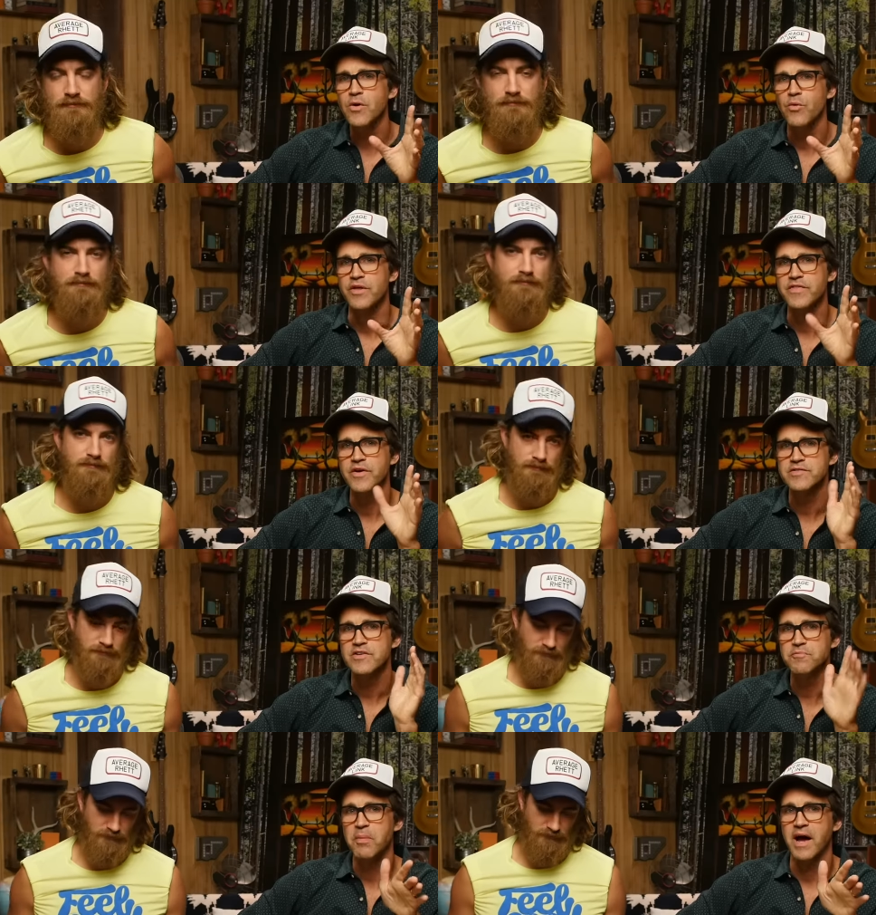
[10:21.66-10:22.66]
Speaker 1: told that there is a
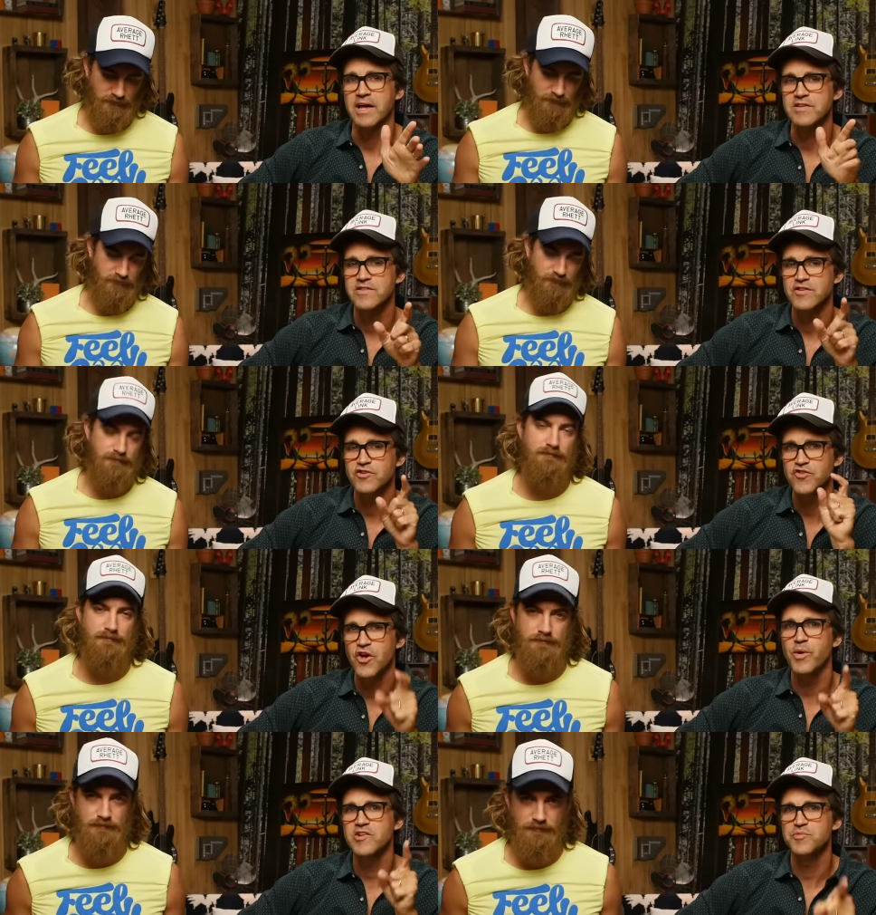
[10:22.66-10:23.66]
spice
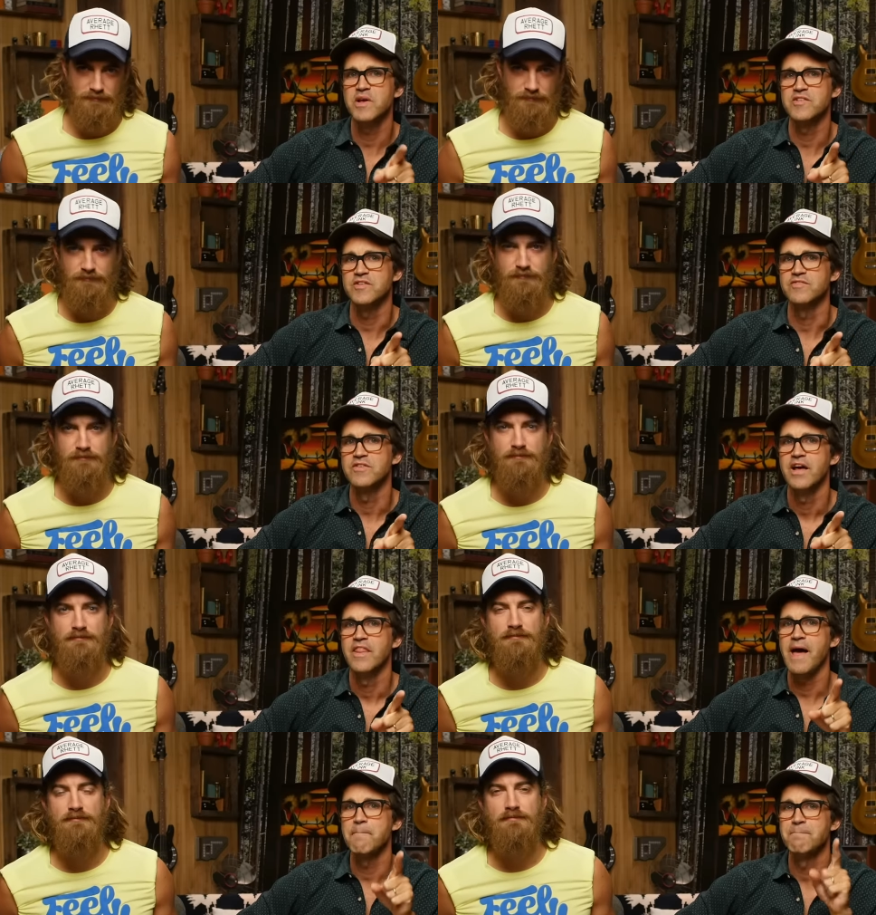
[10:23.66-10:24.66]
so expensive
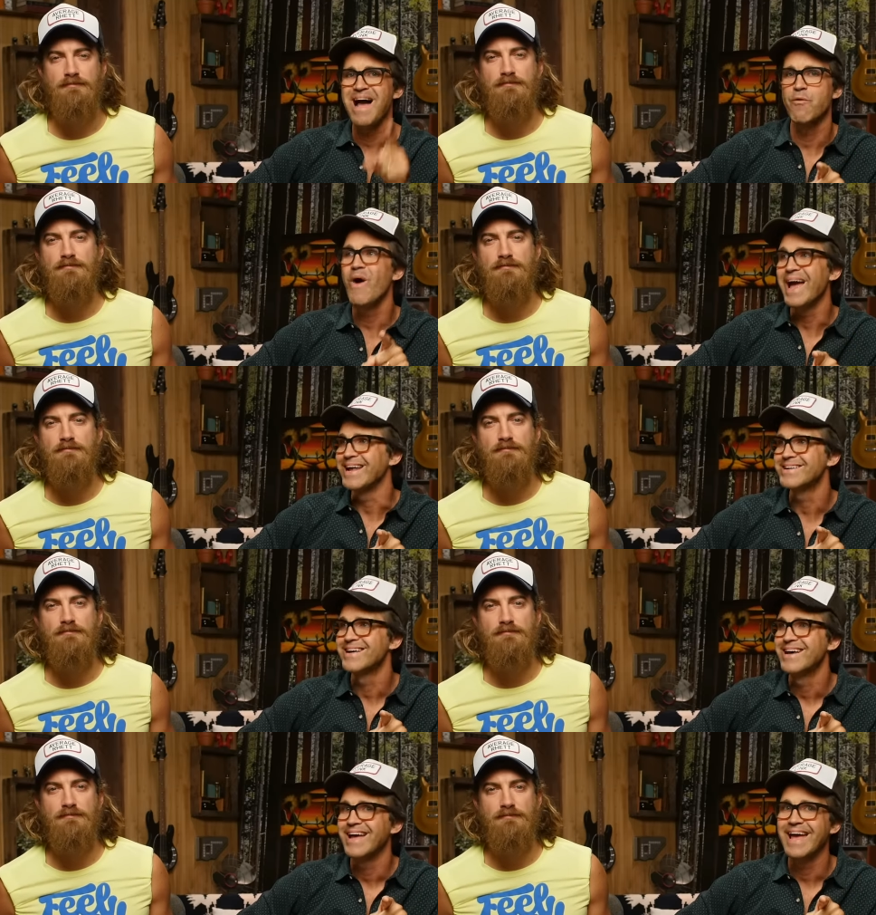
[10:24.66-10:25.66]
that by weight,
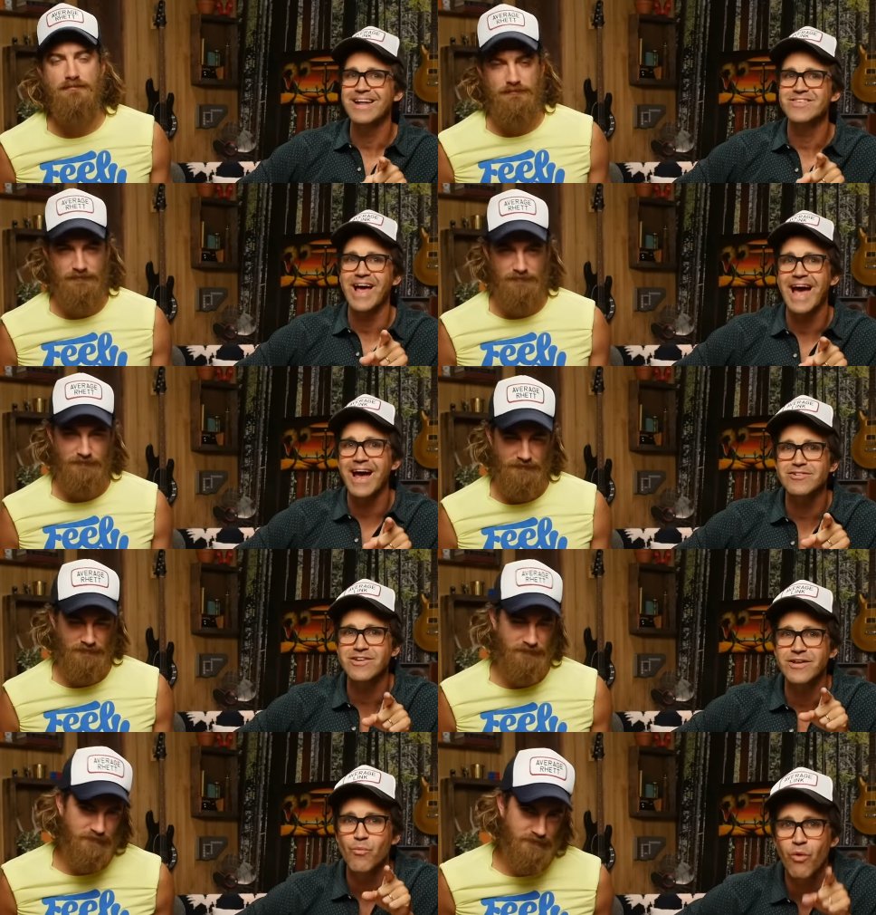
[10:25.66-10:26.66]
it's
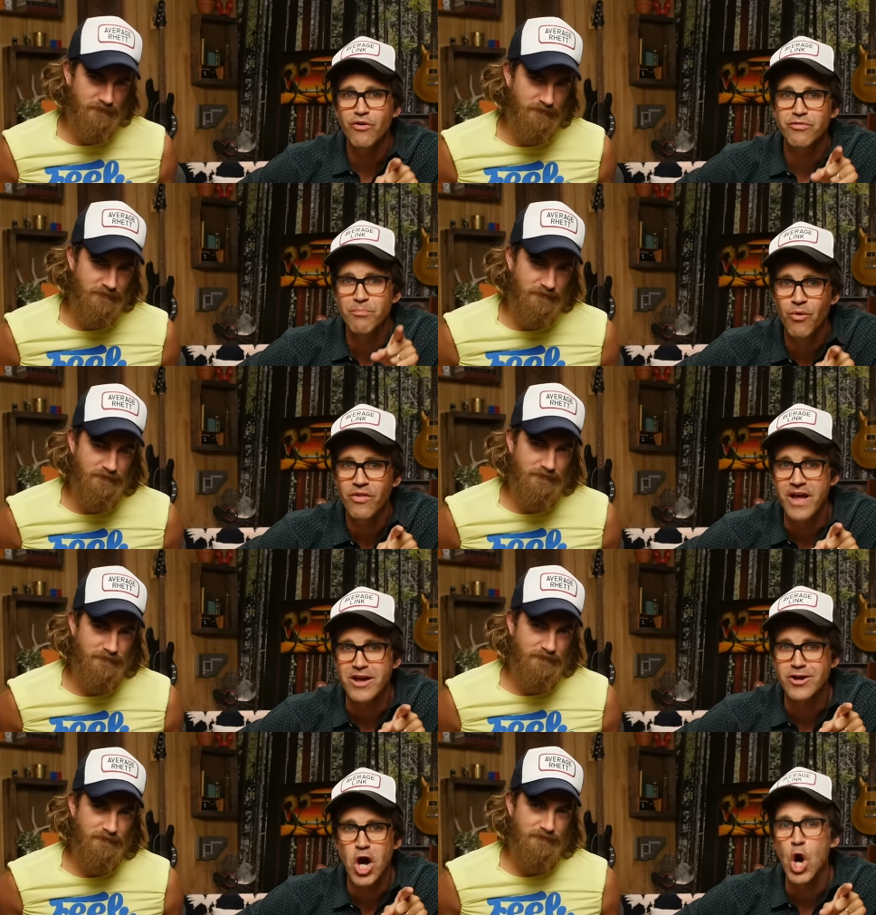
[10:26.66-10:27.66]
actually worth more
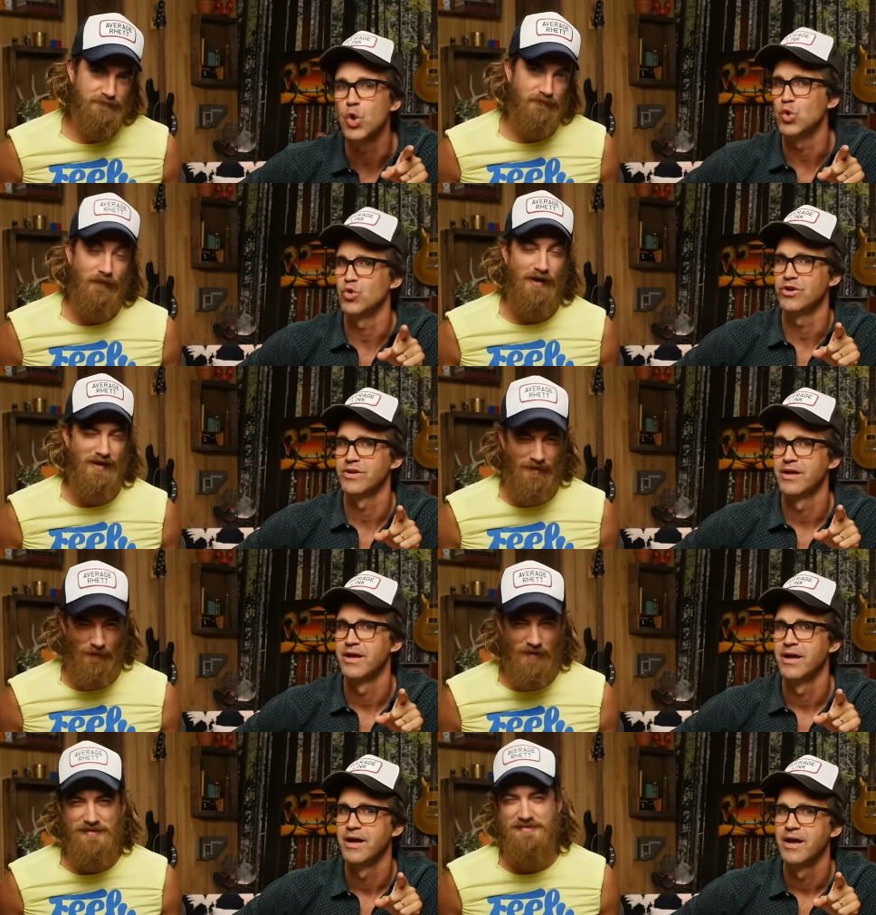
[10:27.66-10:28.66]
than gold. And
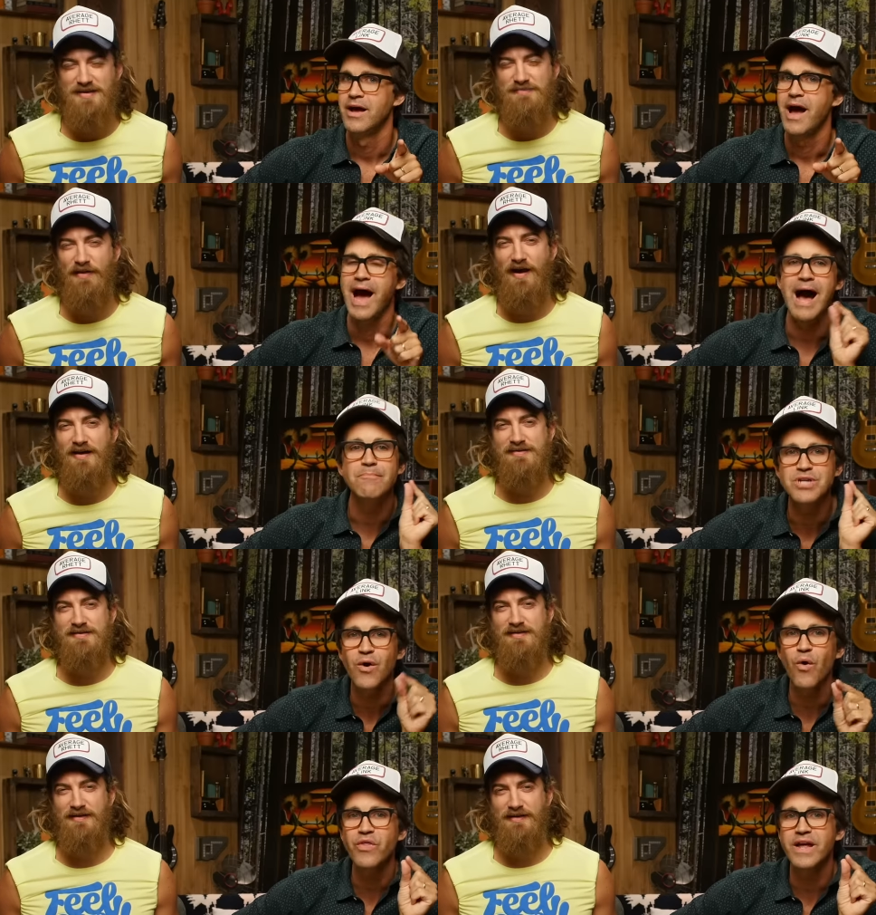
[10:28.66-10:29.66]
what is that spice? I'm
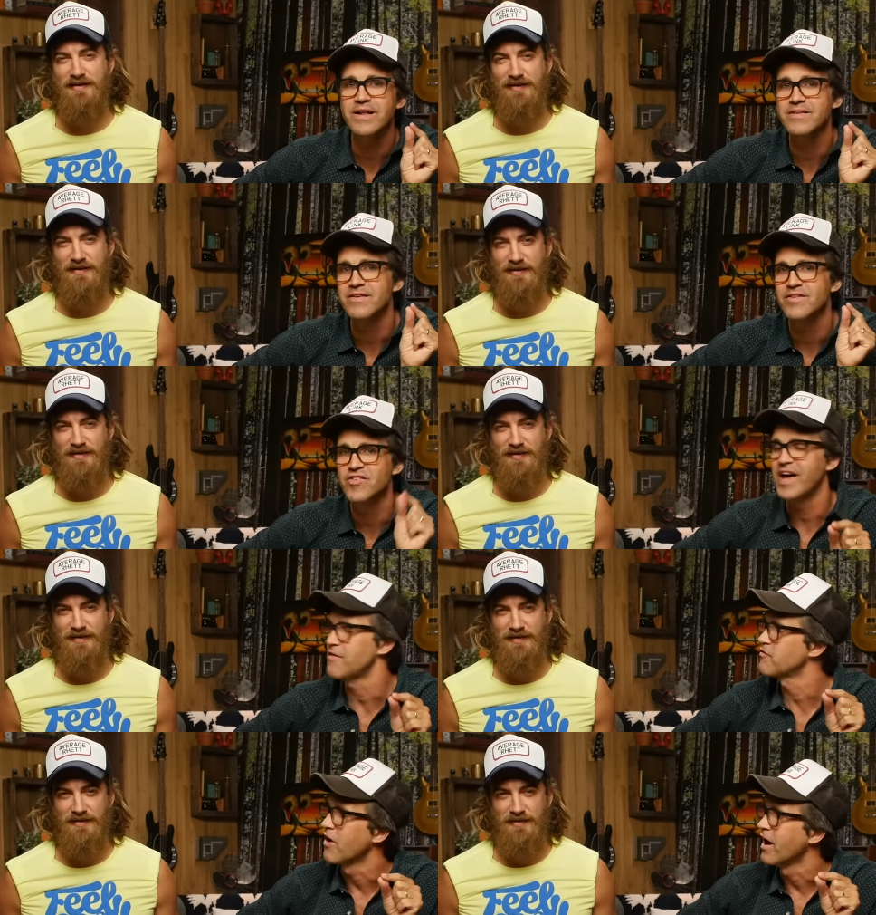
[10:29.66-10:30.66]
told that it's
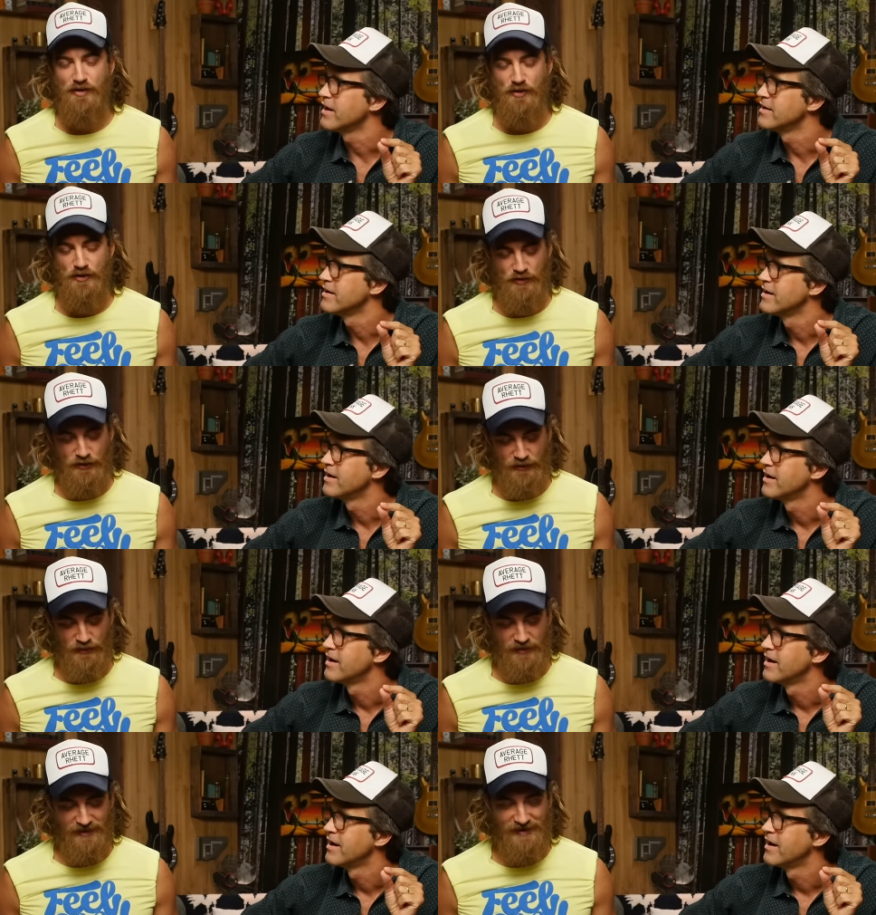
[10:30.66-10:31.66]
saffron.
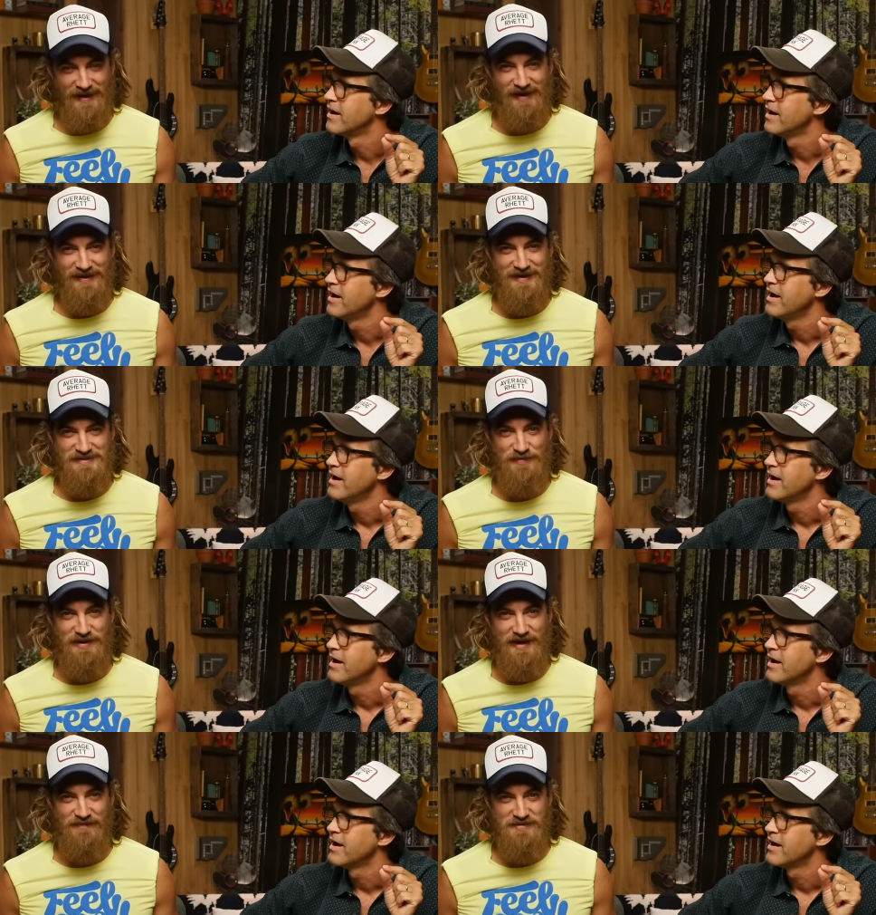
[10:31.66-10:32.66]
Okay, yes, we
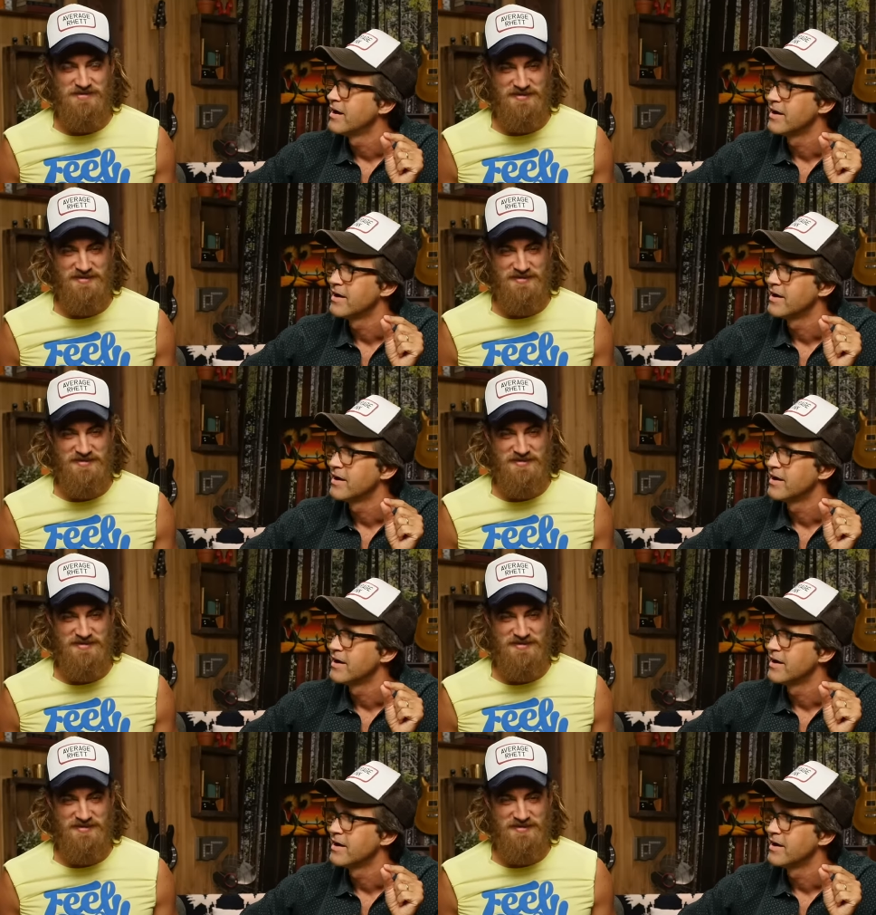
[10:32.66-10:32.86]
have